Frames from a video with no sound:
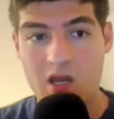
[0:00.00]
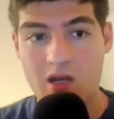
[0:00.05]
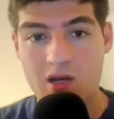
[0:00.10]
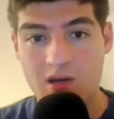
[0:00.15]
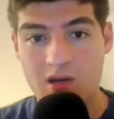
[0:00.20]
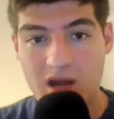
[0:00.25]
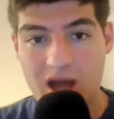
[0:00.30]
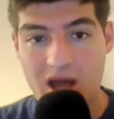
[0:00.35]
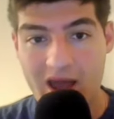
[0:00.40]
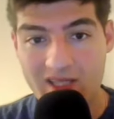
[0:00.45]

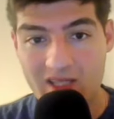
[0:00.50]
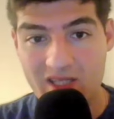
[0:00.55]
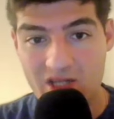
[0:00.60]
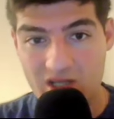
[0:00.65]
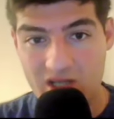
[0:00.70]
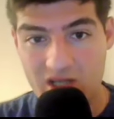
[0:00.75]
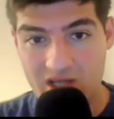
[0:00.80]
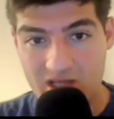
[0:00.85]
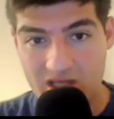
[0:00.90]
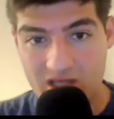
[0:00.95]
Knight to
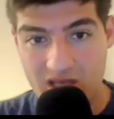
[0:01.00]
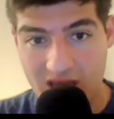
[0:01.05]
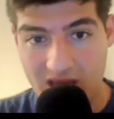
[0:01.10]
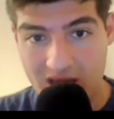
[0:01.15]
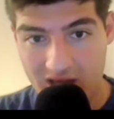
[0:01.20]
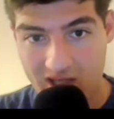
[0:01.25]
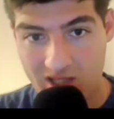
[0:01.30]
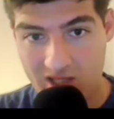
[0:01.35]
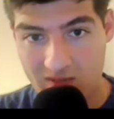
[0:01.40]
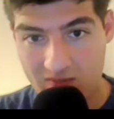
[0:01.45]

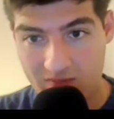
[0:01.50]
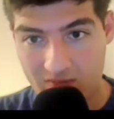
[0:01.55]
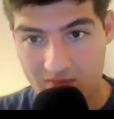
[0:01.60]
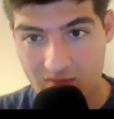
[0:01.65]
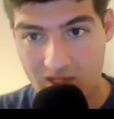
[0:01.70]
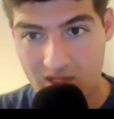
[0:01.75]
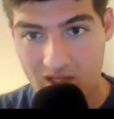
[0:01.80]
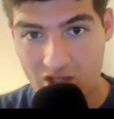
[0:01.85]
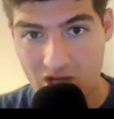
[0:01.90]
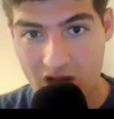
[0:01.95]
g6
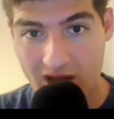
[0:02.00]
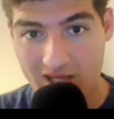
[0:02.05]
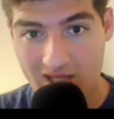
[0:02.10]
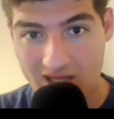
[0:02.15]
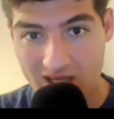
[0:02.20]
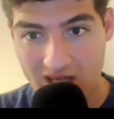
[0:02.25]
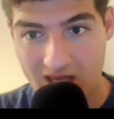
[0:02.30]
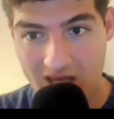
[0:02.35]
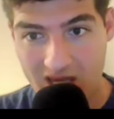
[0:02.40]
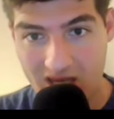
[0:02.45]
checks
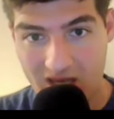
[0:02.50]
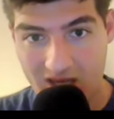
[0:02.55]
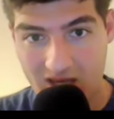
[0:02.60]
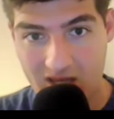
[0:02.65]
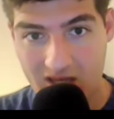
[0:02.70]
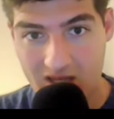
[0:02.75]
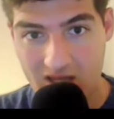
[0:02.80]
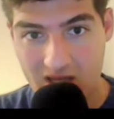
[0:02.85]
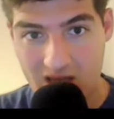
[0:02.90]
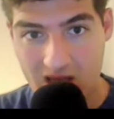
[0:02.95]
the
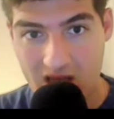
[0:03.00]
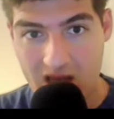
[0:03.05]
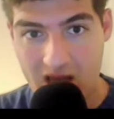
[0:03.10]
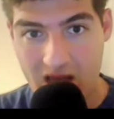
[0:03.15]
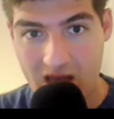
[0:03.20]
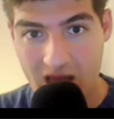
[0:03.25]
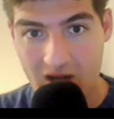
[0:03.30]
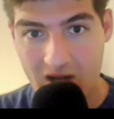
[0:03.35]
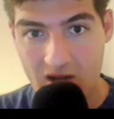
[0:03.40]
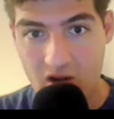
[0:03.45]
king.
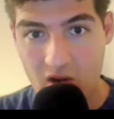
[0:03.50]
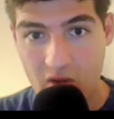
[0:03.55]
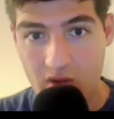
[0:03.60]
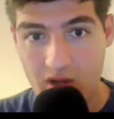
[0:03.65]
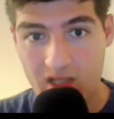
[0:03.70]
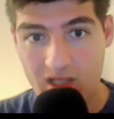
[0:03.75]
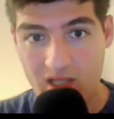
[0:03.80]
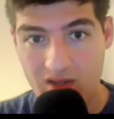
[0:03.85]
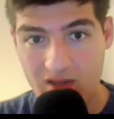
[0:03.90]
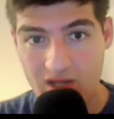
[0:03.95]
And
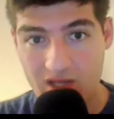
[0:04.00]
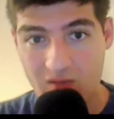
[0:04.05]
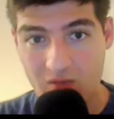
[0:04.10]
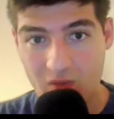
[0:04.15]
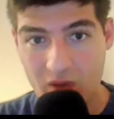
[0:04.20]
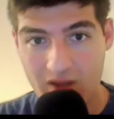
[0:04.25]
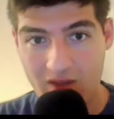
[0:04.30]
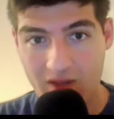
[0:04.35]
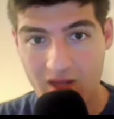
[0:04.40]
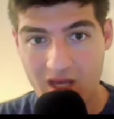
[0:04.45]
notice in this
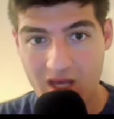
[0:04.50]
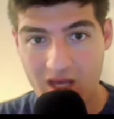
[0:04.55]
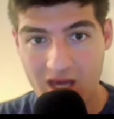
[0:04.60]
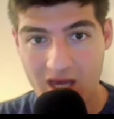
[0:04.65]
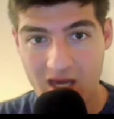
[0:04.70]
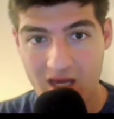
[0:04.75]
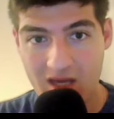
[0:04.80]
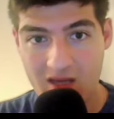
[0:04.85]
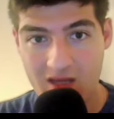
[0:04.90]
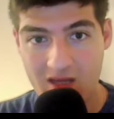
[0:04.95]
way, the
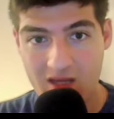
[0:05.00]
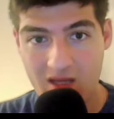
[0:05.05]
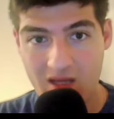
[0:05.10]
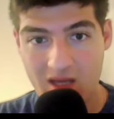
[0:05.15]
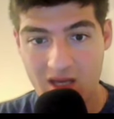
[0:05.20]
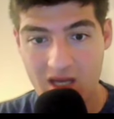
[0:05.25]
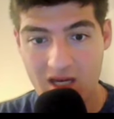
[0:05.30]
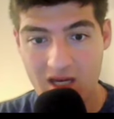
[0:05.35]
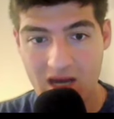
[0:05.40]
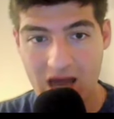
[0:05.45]
king
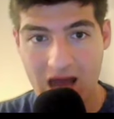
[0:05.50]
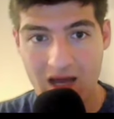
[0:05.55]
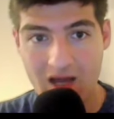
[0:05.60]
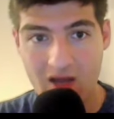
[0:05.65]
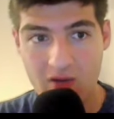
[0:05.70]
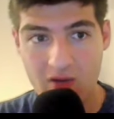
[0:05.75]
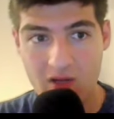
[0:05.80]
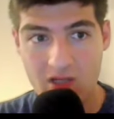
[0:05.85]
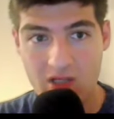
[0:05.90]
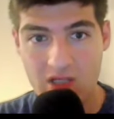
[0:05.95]
cannot
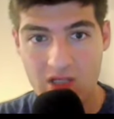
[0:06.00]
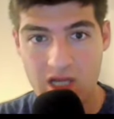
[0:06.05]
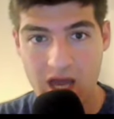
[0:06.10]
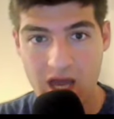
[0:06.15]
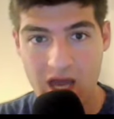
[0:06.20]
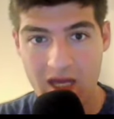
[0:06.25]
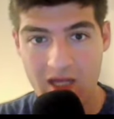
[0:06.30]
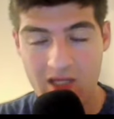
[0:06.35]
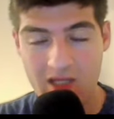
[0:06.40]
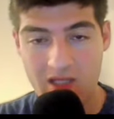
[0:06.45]
go to
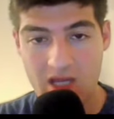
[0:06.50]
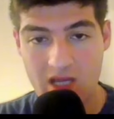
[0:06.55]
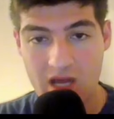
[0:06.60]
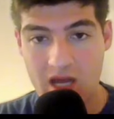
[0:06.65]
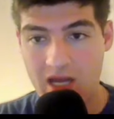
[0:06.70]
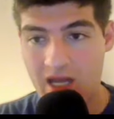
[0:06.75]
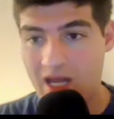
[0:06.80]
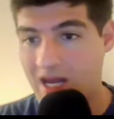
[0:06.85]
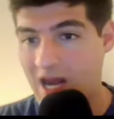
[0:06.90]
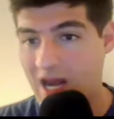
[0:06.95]
g8,
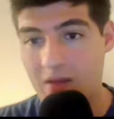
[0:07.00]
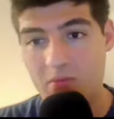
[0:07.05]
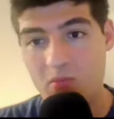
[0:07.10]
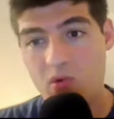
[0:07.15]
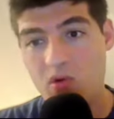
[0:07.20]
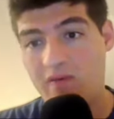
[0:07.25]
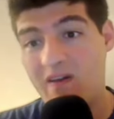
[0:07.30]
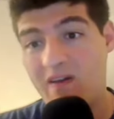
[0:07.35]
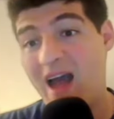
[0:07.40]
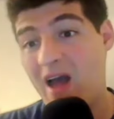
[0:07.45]
cannot
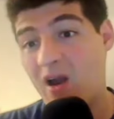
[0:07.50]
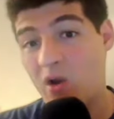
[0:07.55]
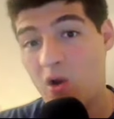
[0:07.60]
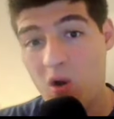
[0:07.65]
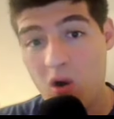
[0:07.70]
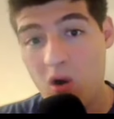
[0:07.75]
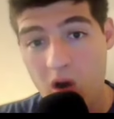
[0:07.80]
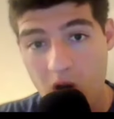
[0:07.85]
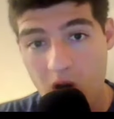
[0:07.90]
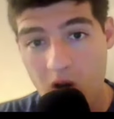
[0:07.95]
move at
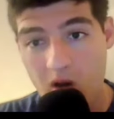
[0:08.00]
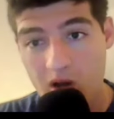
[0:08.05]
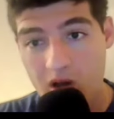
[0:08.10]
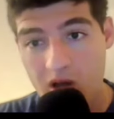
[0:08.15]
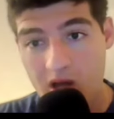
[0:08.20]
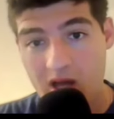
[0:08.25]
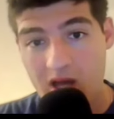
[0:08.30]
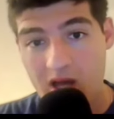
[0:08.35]
all.